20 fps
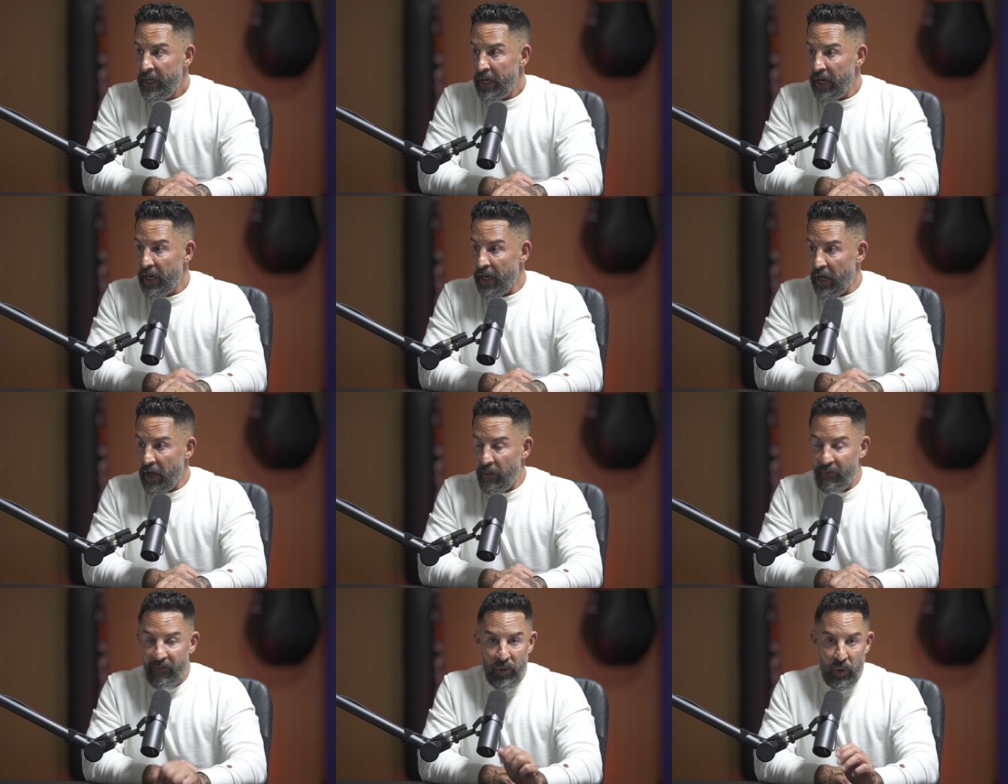
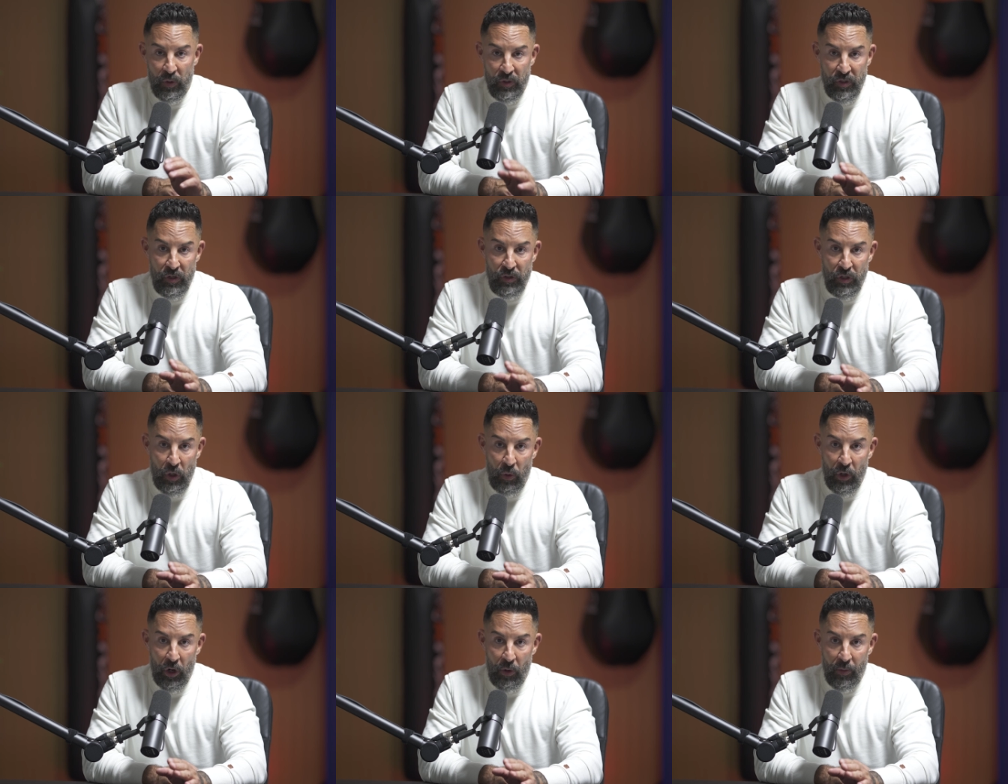For those of you who
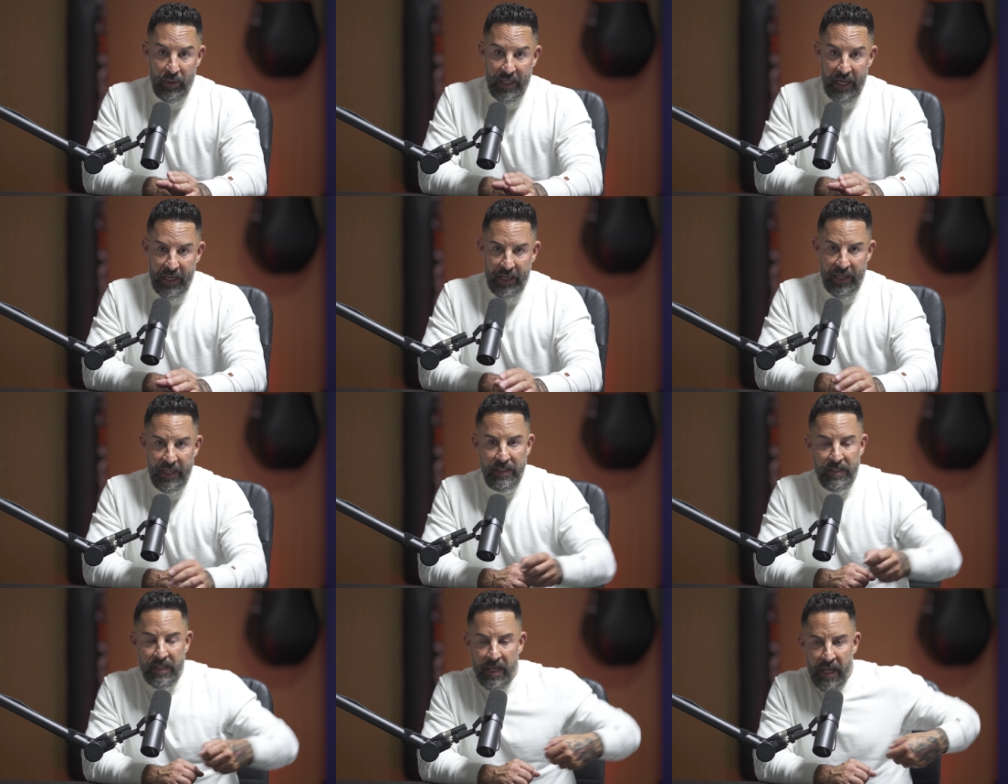don't know what that
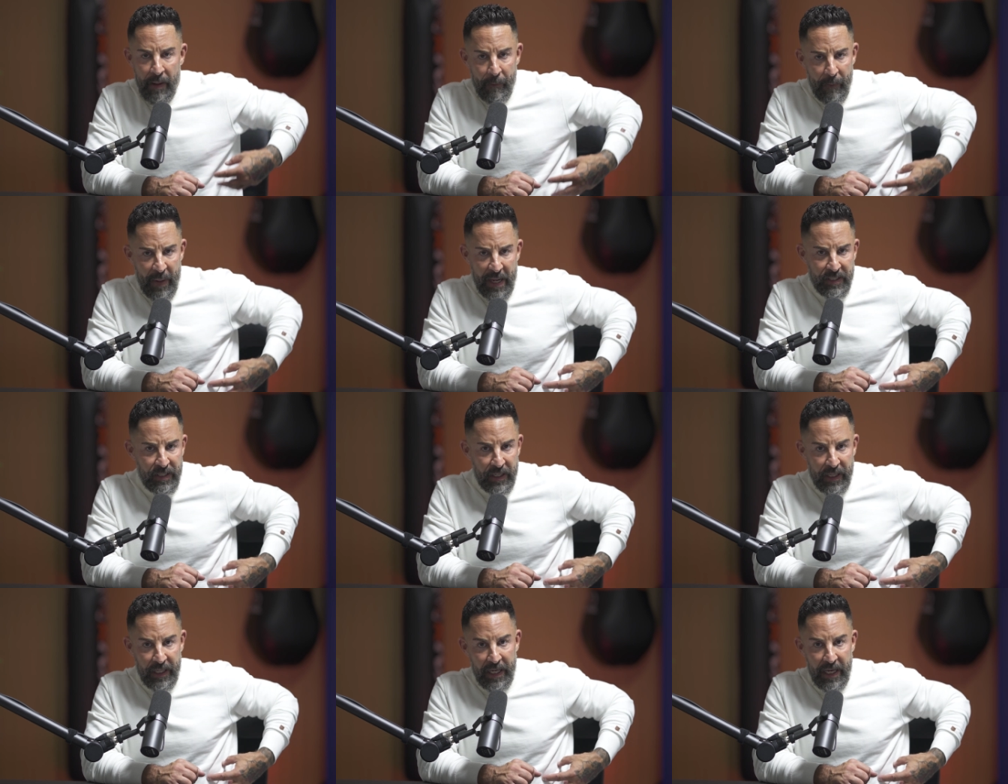is,
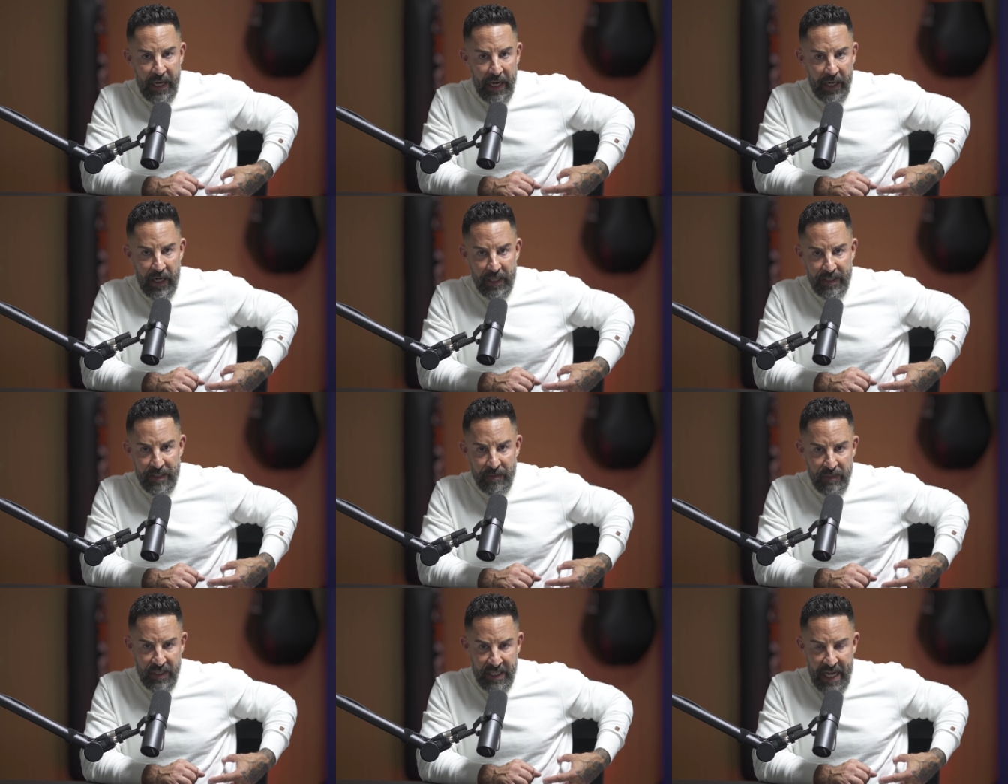basically I
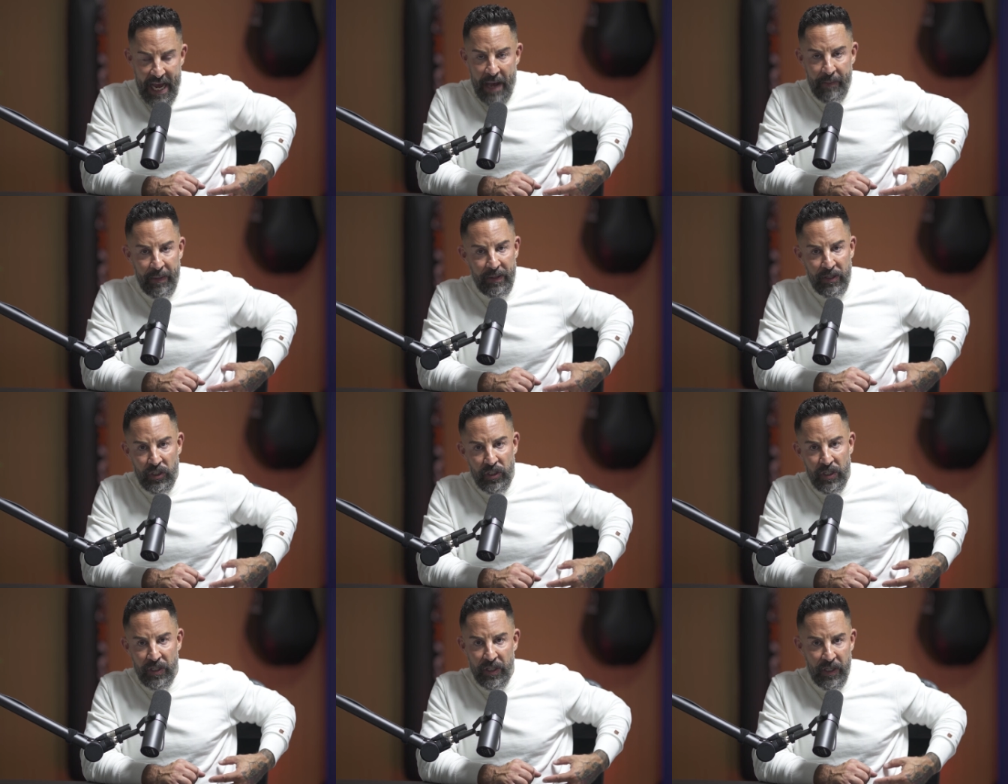got some
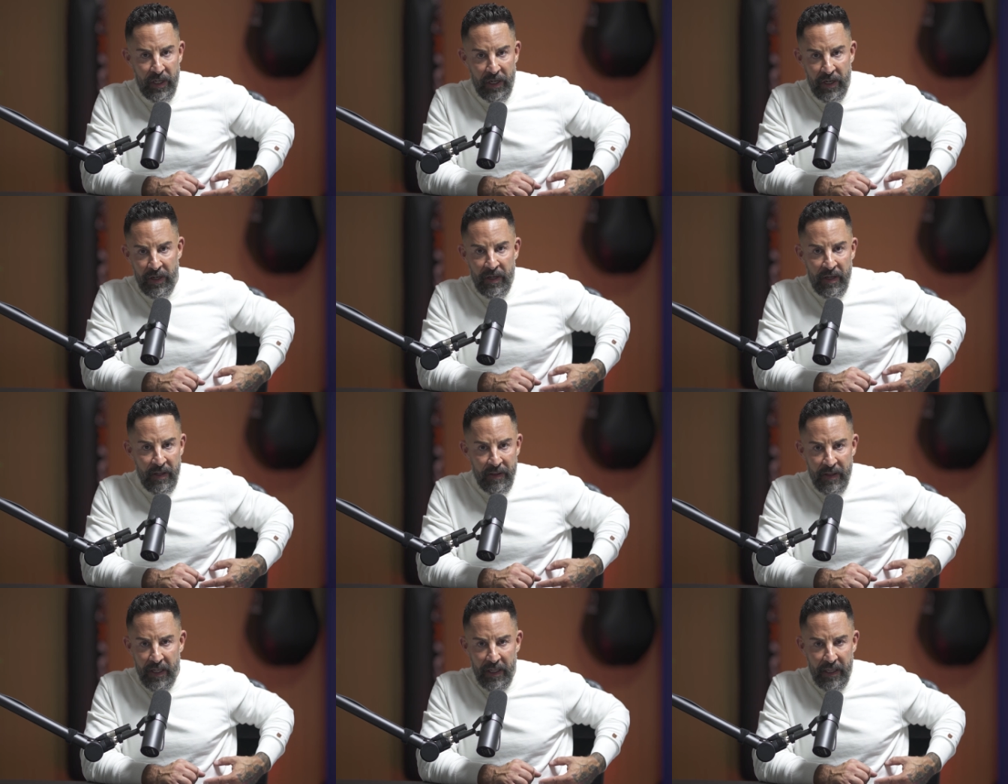damage to
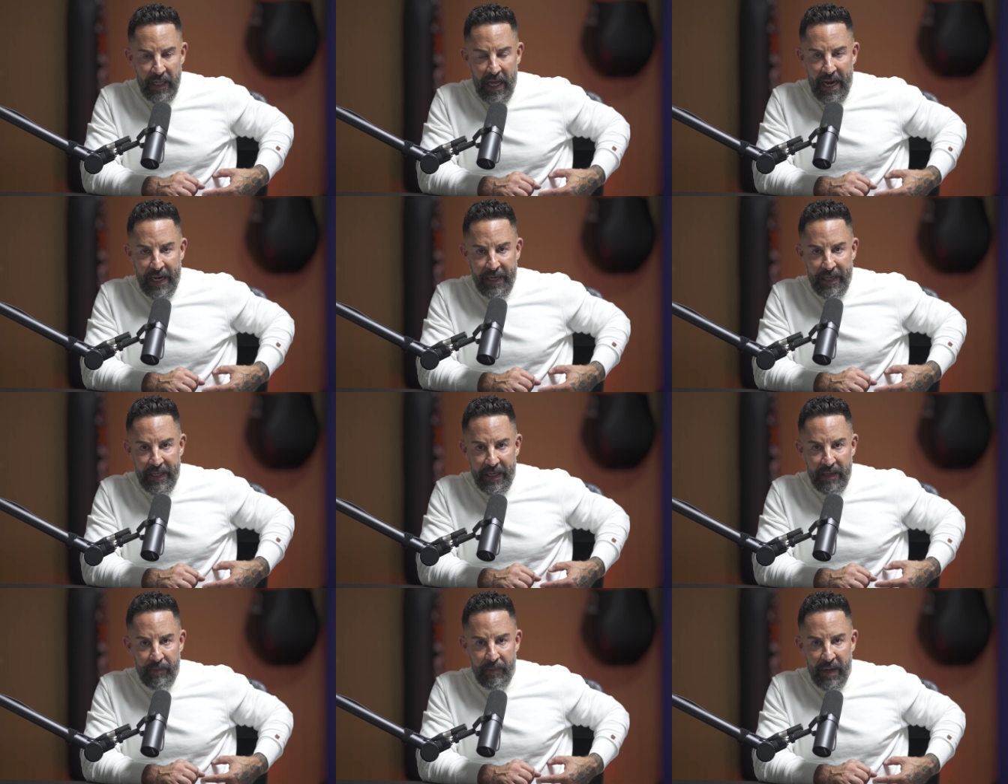the
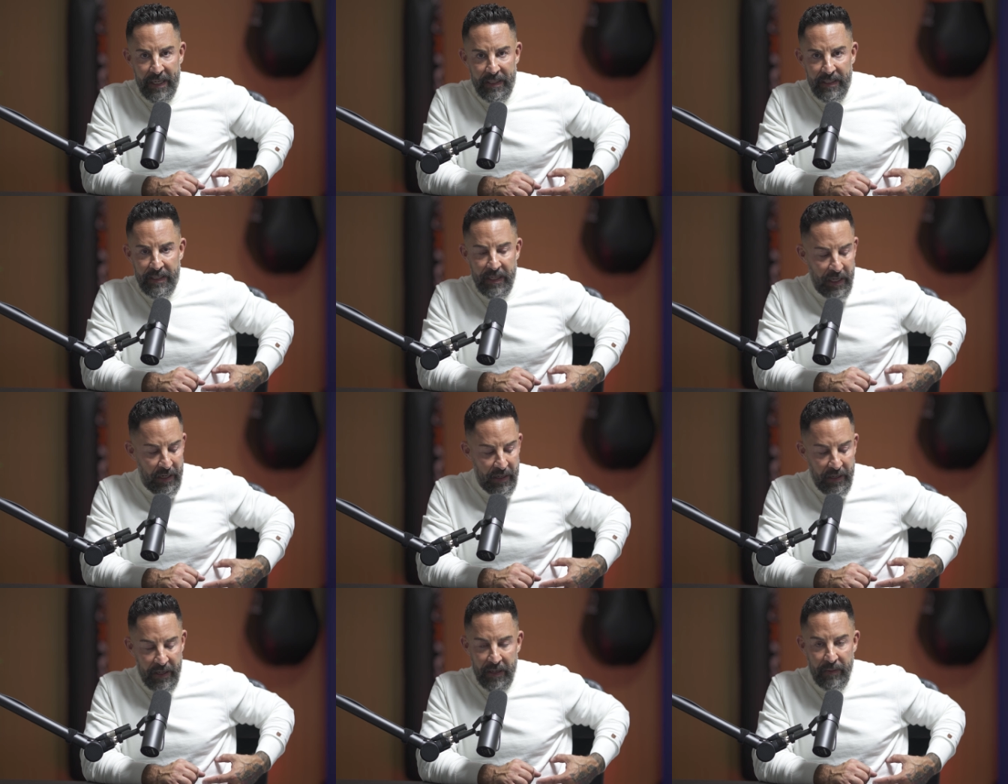lining in
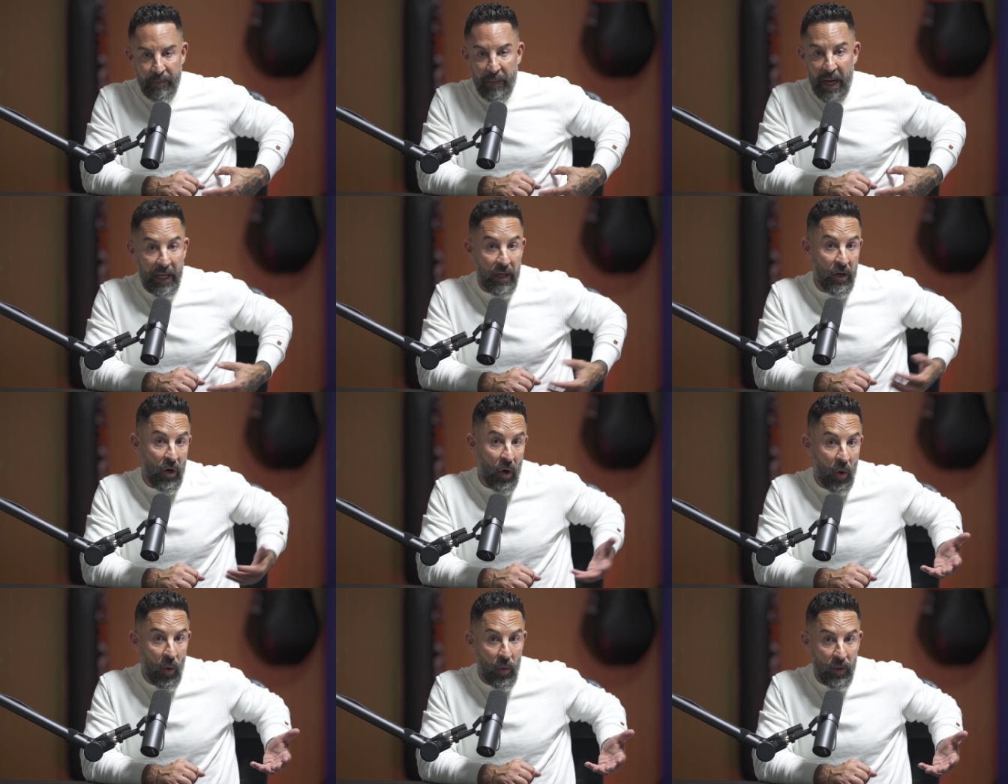my
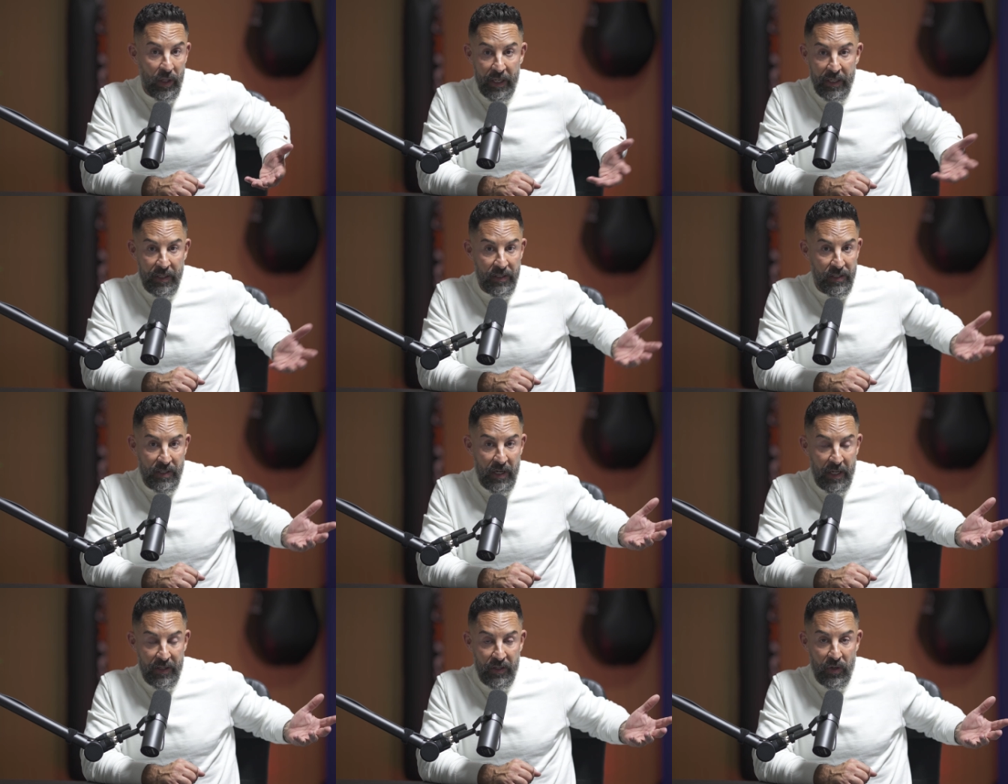colon.
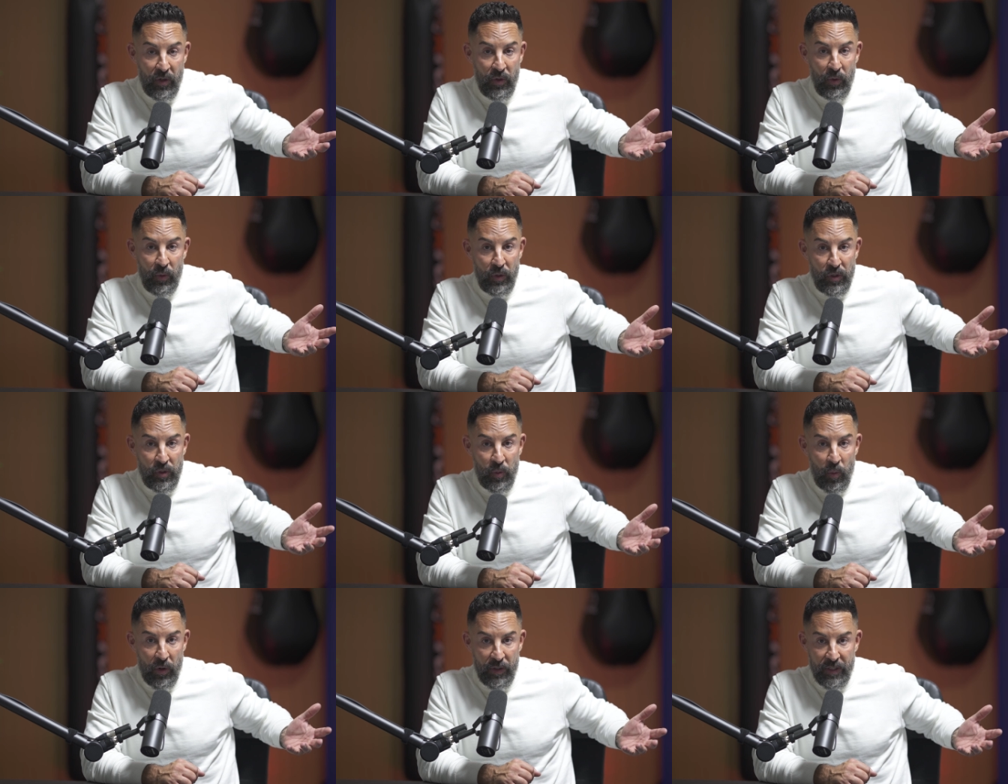It's not the
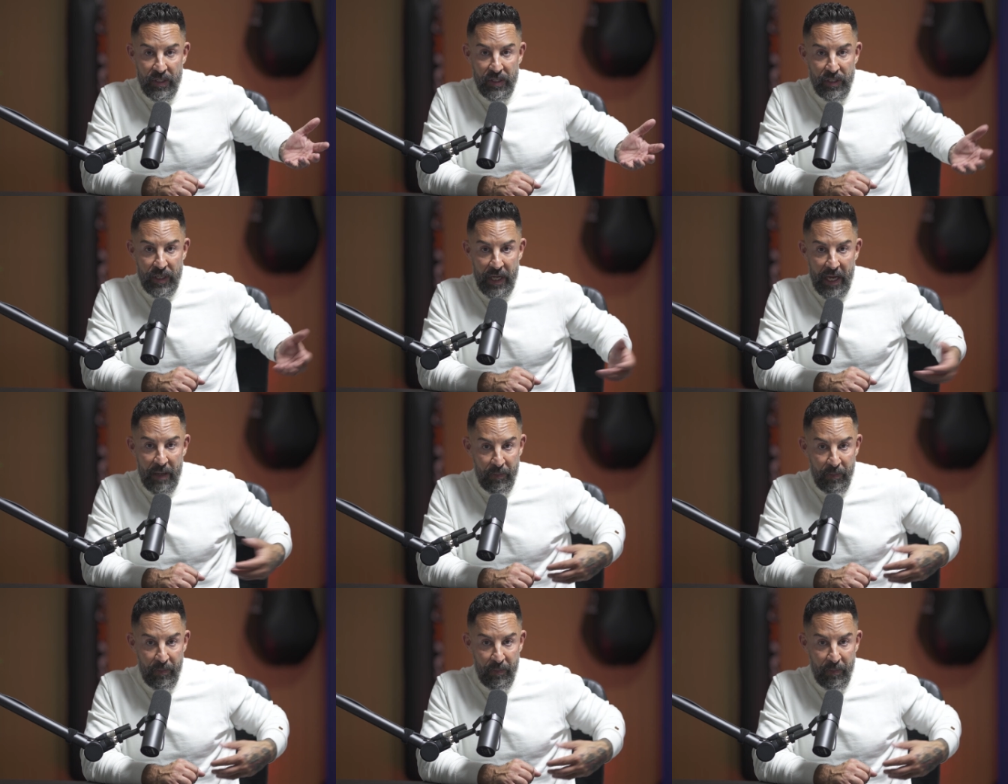coolest word to say,